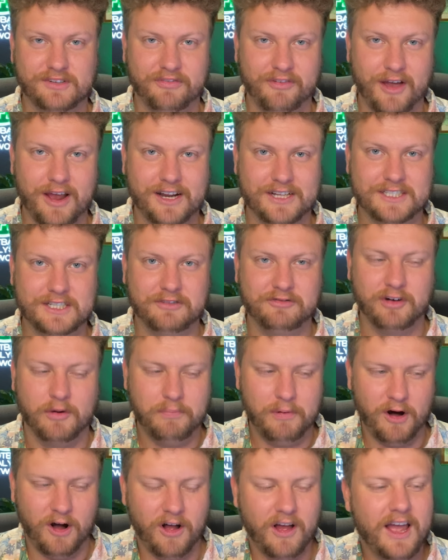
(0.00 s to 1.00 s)
of fantasy
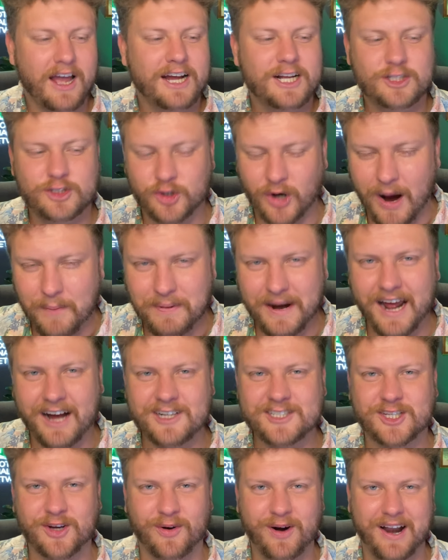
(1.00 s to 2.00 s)
football. Dropping
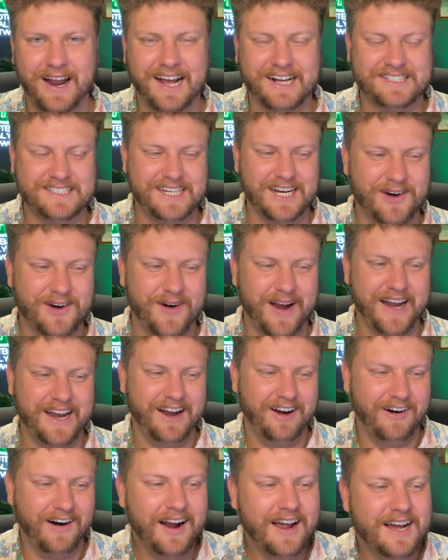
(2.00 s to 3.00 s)
out to our next right
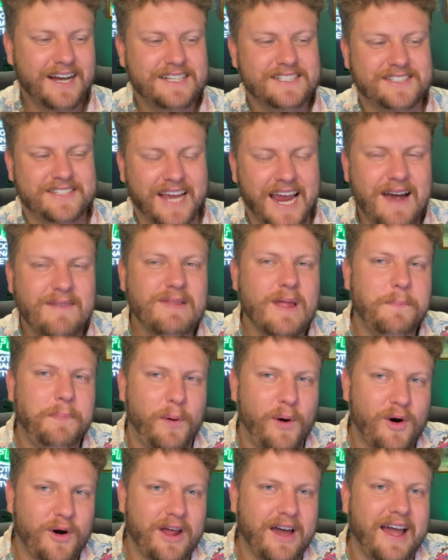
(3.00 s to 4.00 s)
here, Sam
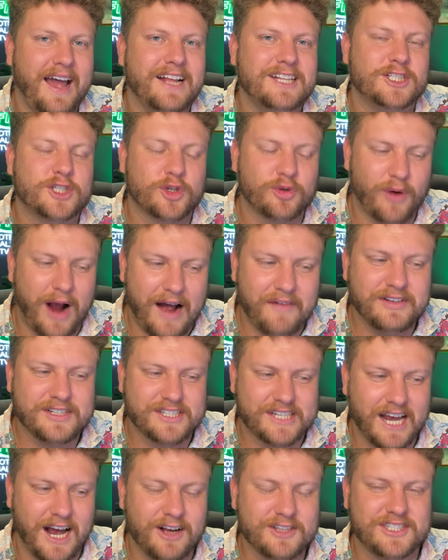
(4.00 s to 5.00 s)
Laporta and
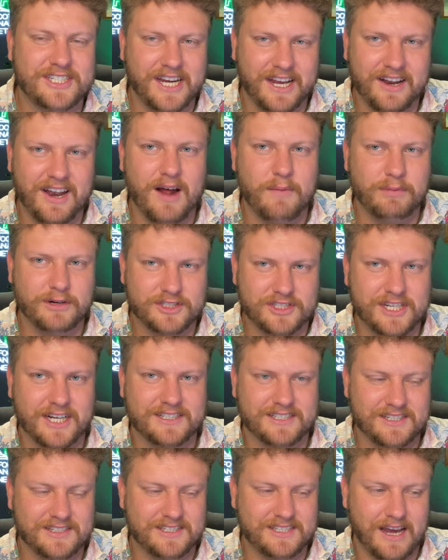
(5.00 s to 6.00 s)
Travis Kelce at number
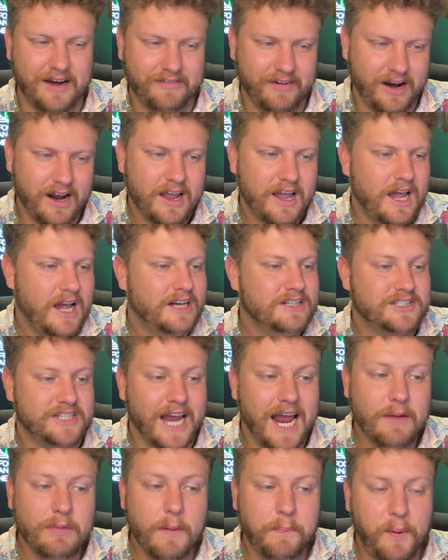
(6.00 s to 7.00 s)
6 and 7.
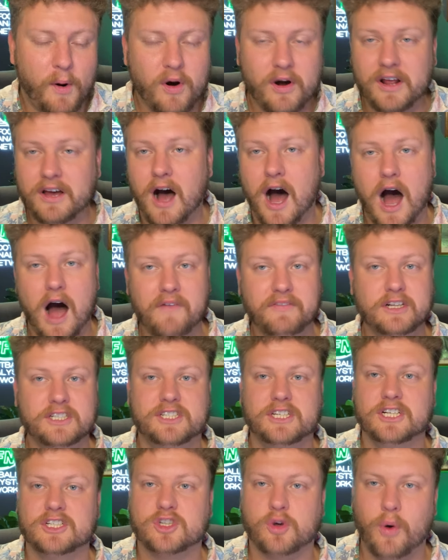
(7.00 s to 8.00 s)
Sam Laporta
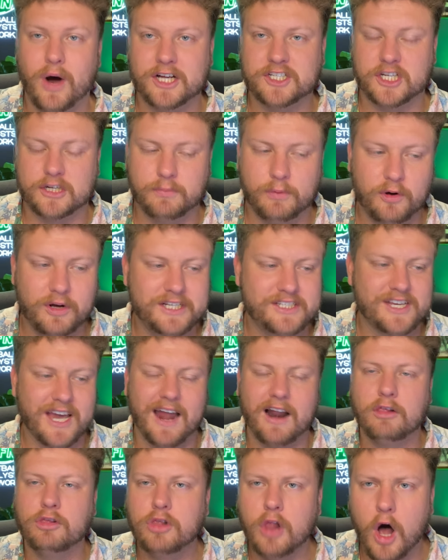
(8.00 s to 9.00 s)
obviously is questionable. He's
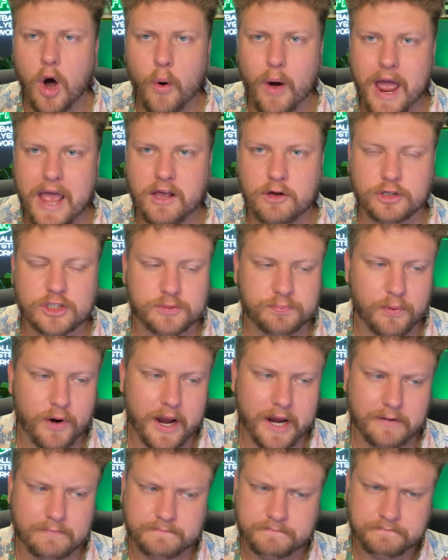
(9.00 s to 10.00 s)
got a low ankle
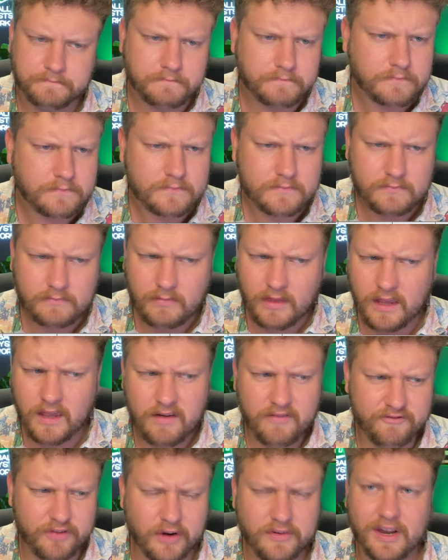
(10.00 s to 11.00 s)
sprain.
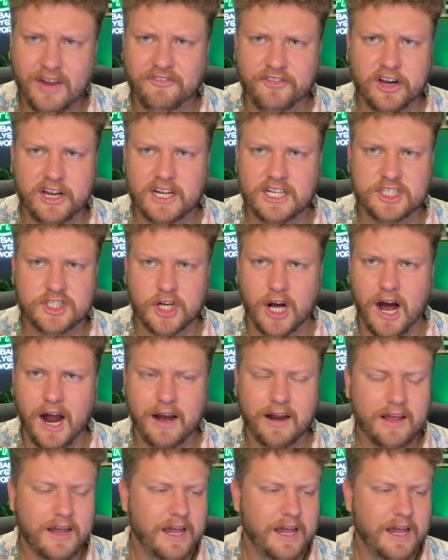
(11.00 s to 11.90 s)
50-50 shot.